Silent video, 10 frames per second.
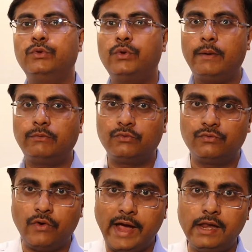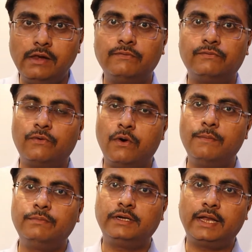you have to file
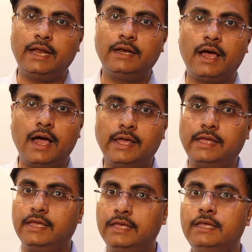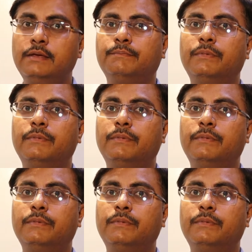Form 10IE